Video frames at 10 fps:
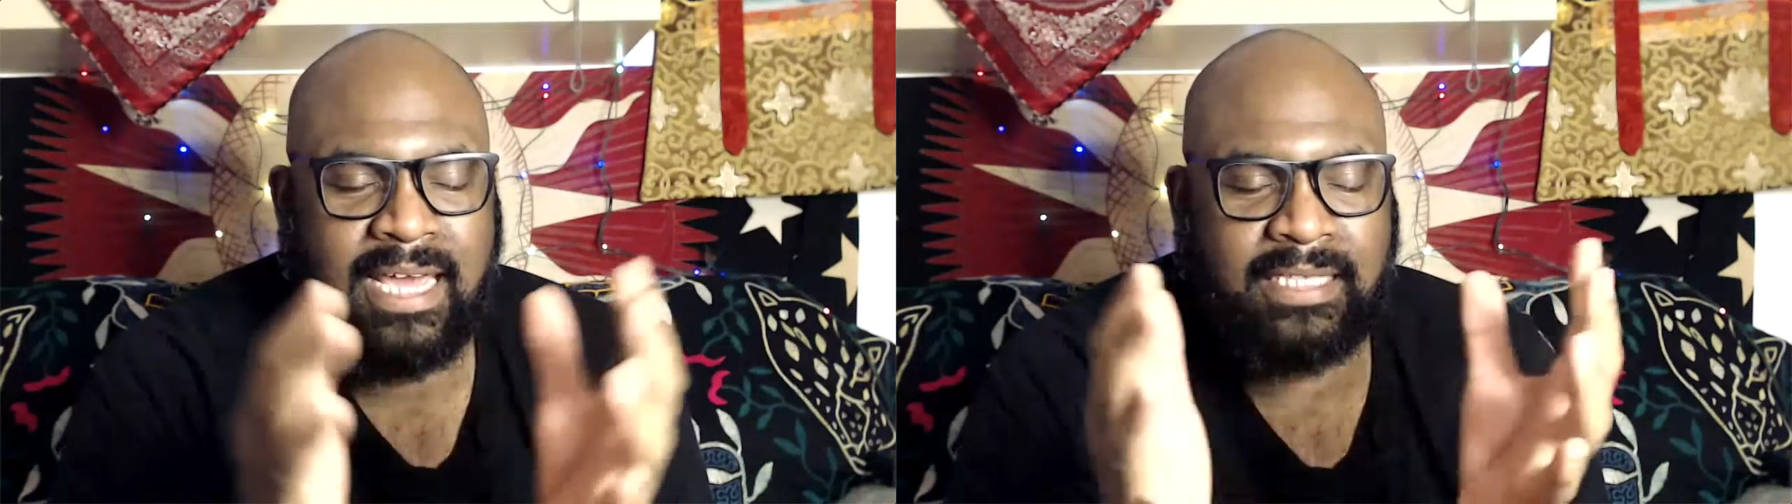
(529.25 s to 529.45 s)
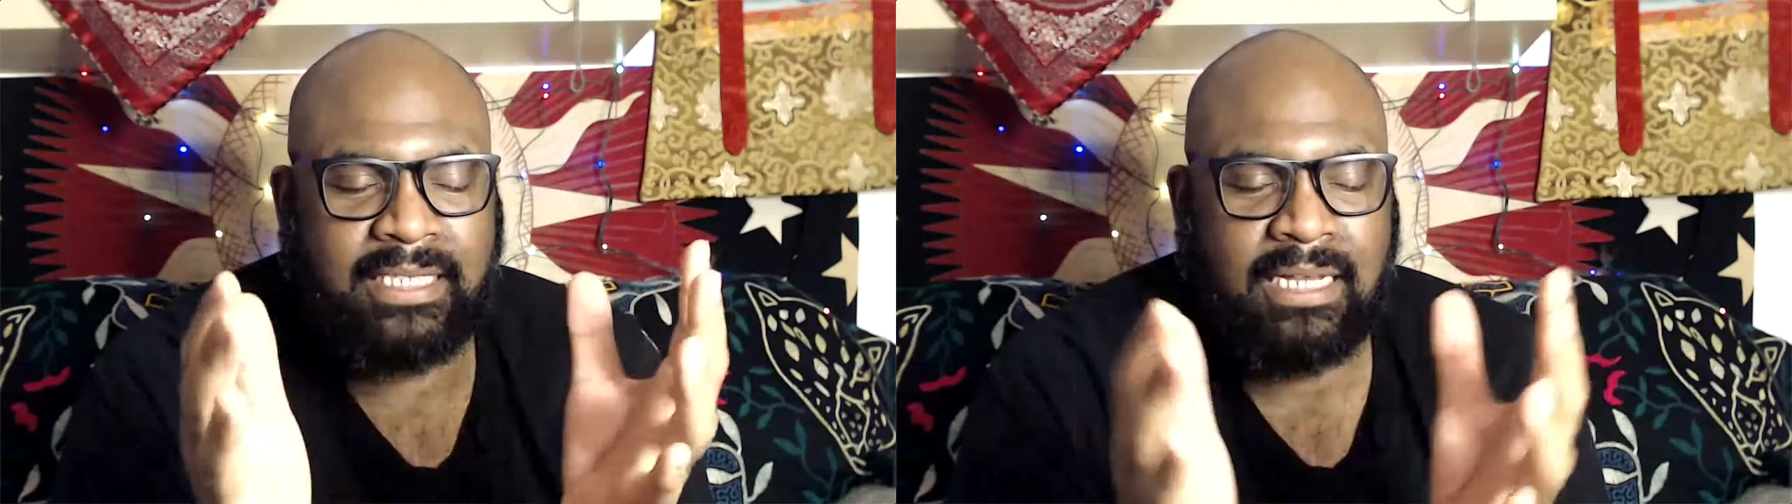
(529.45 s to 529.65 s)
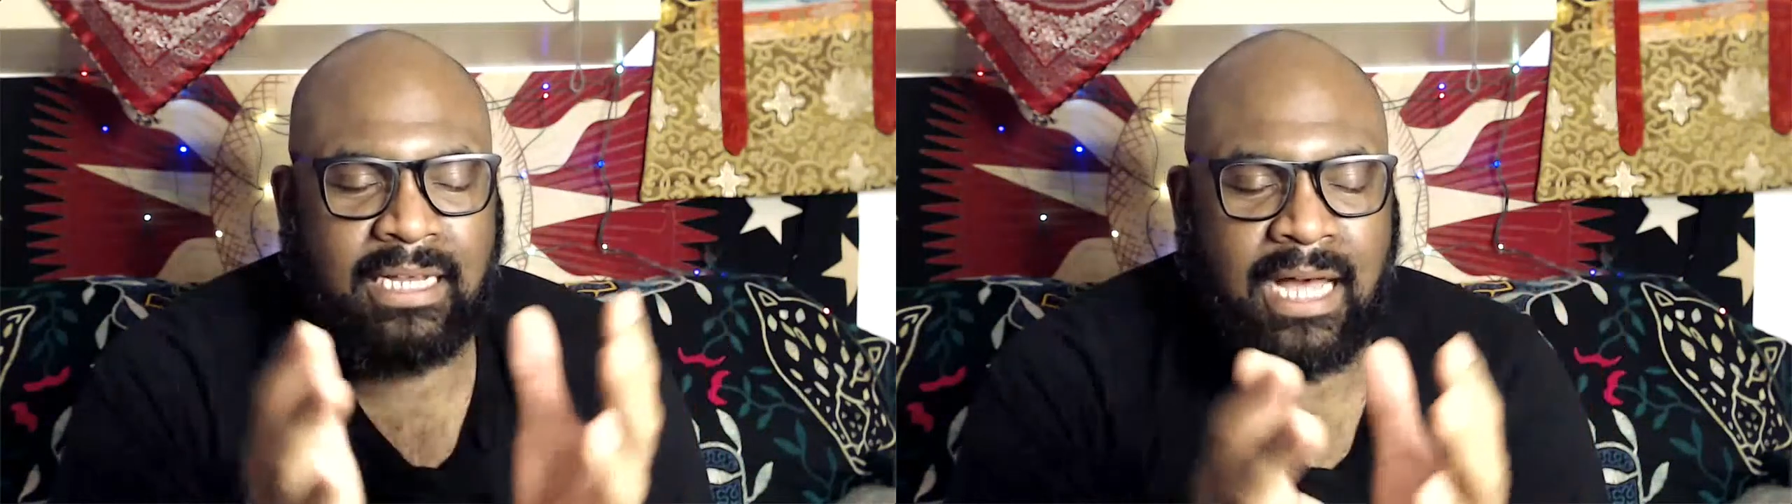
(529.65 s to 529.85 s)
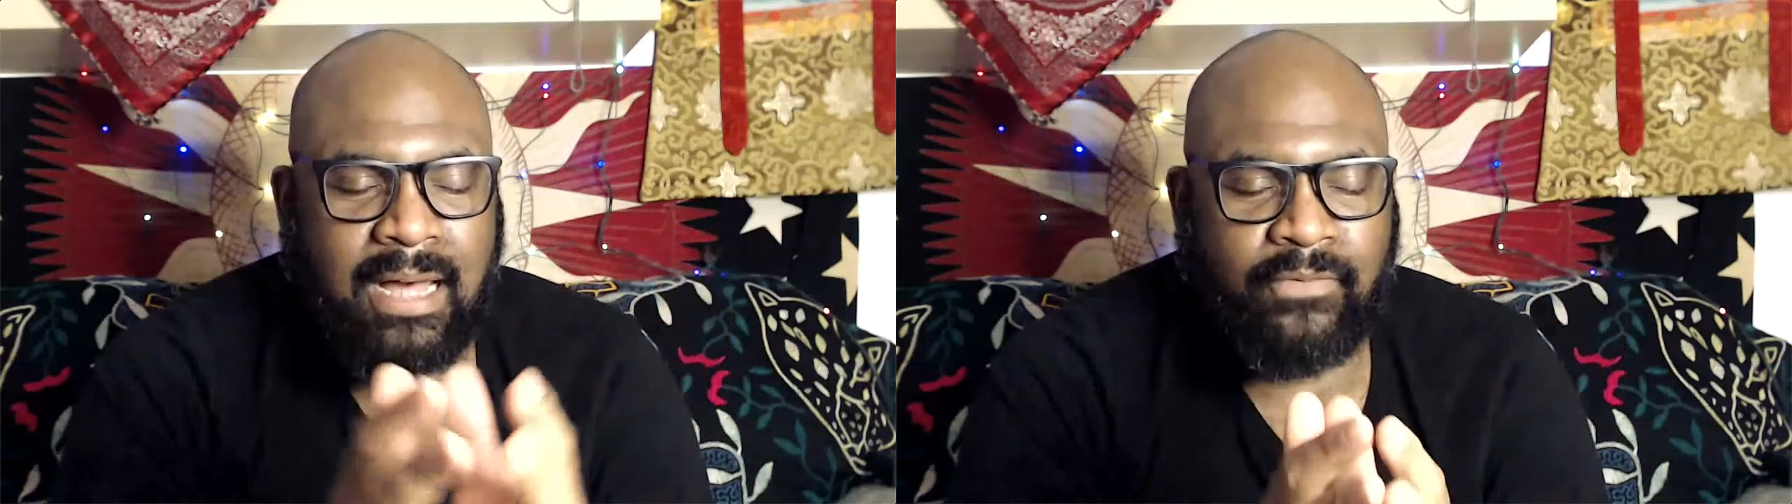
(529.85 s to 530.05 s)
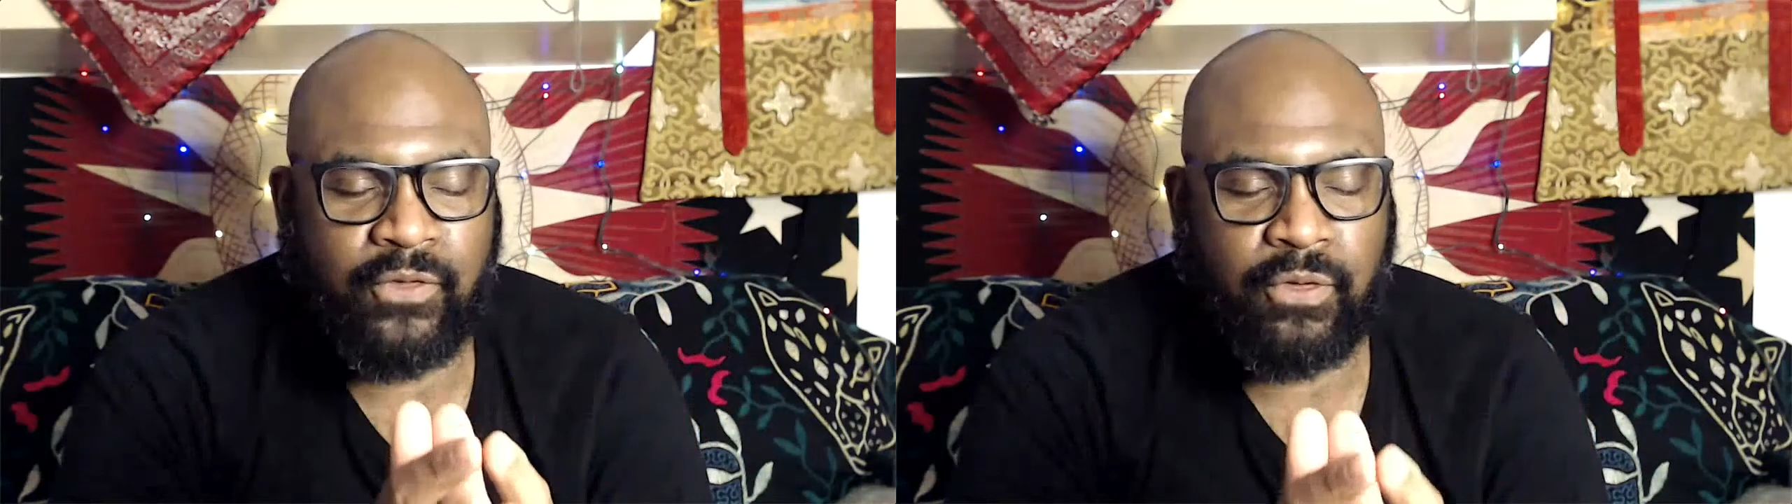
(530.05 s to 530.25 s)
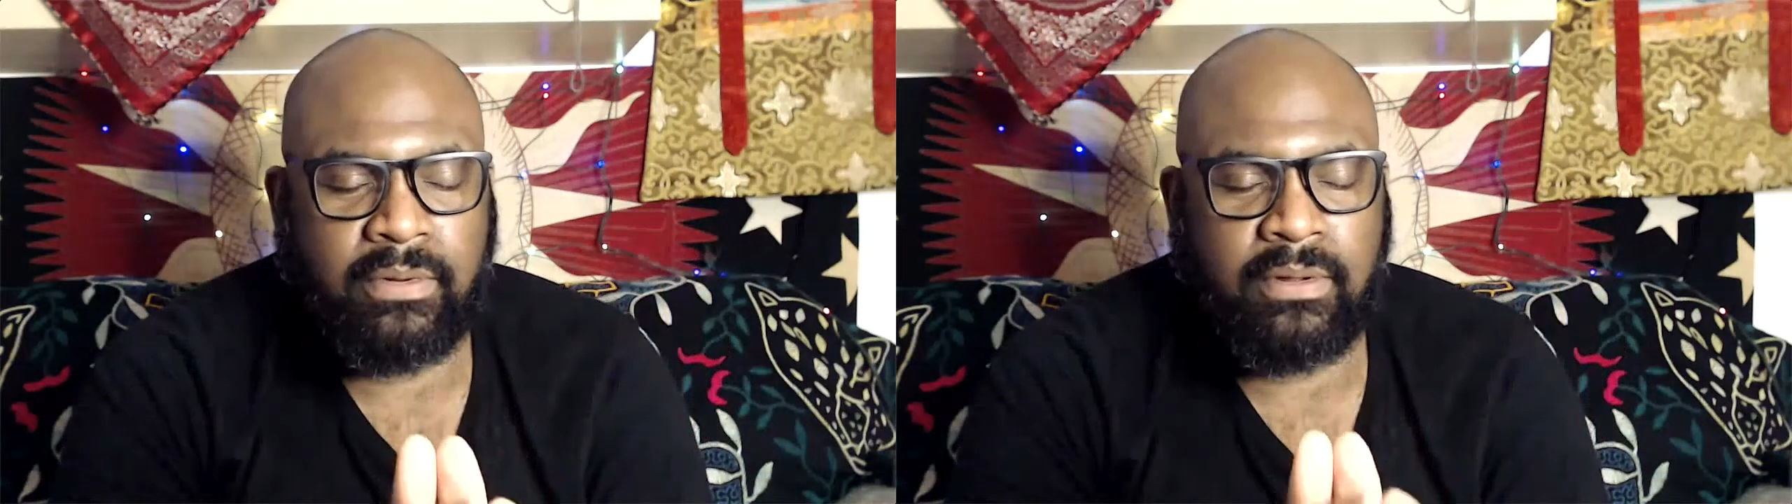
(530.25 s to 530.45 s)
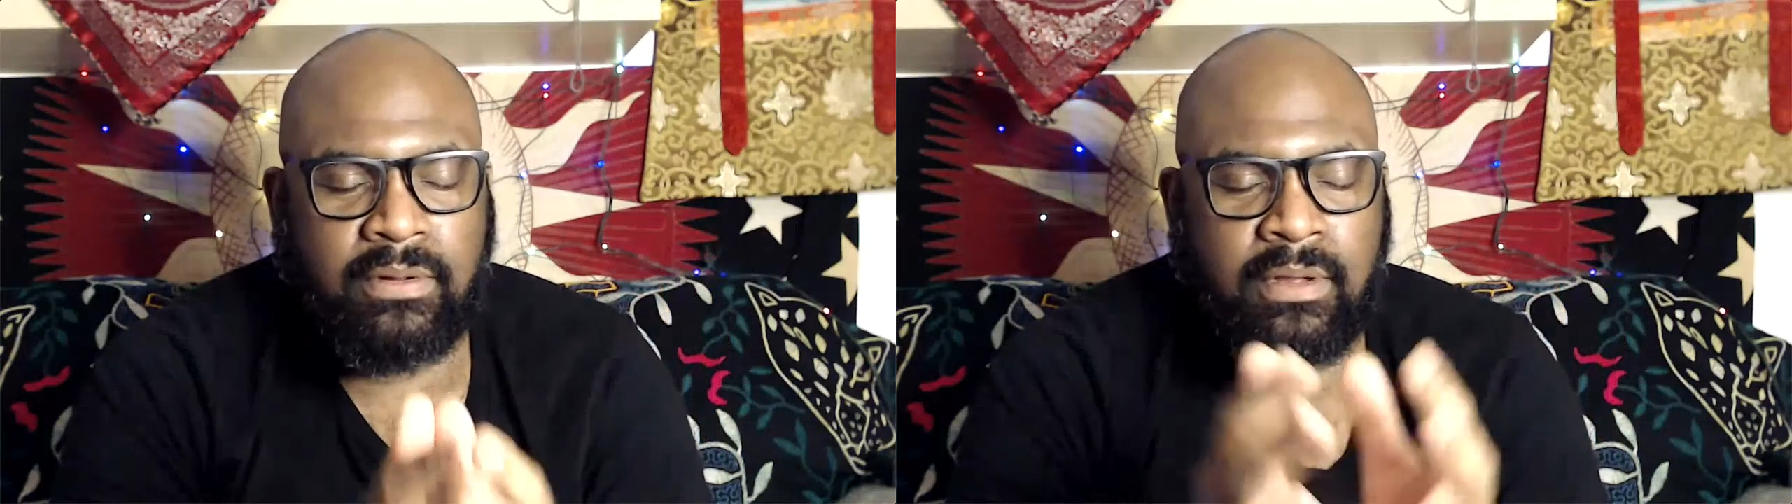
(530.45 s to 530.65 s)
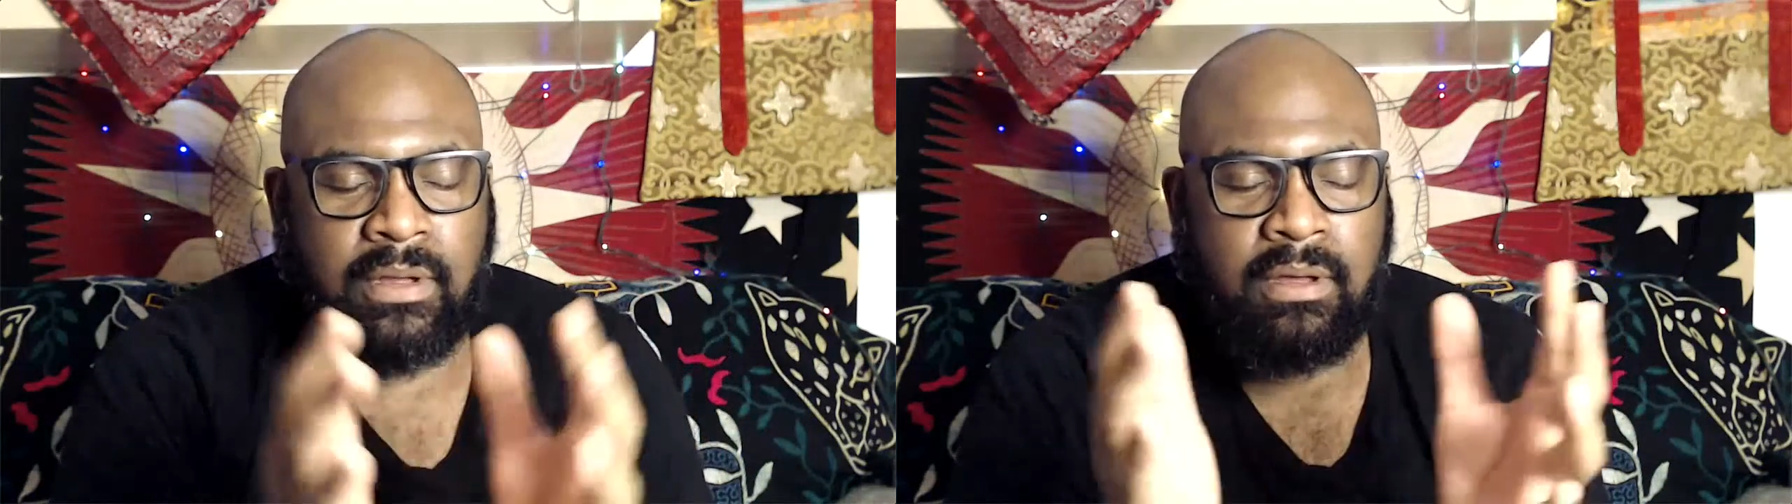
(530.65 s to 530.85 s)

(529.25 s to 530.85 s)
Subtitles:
It's uncomfortable